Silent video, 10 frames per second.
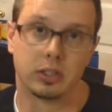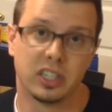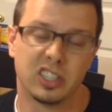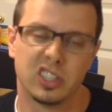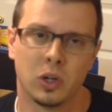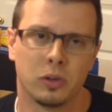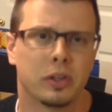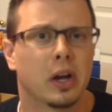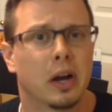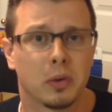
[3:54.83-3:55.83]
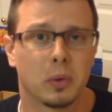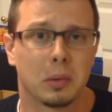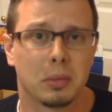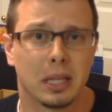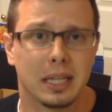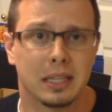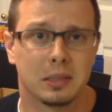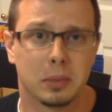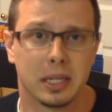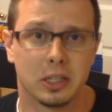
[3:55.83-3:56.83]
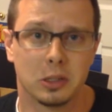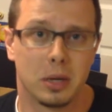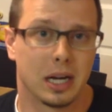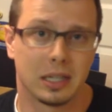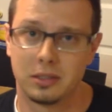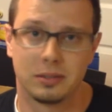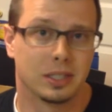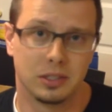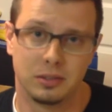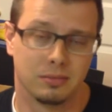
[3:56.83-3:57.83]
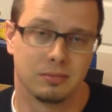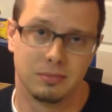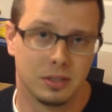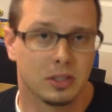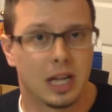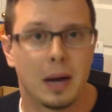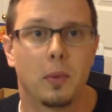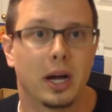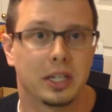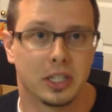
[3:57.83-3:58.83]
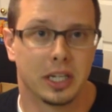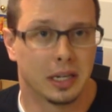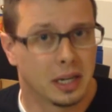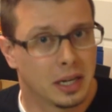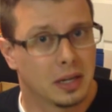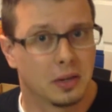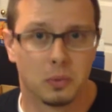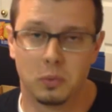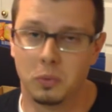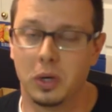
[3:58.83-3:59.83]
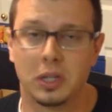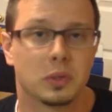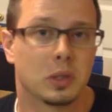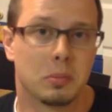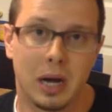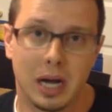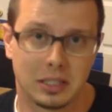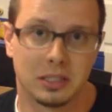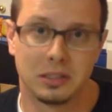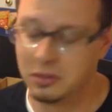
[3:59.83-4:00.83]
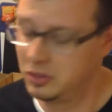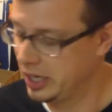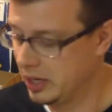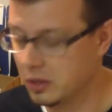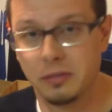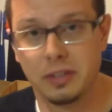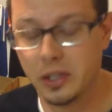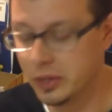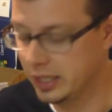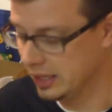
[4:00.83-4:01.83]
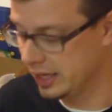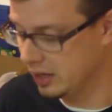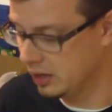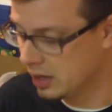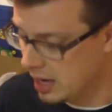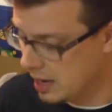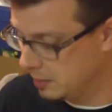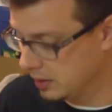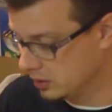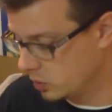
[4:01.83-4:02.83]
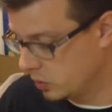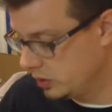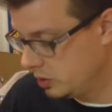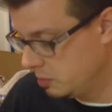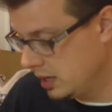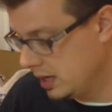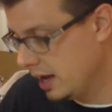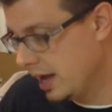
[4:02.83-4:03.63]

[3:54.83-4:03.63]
here, so if you ever want to play this Beginner's Box, just stop watching it, run the box, and check out the video again later. But there's going to be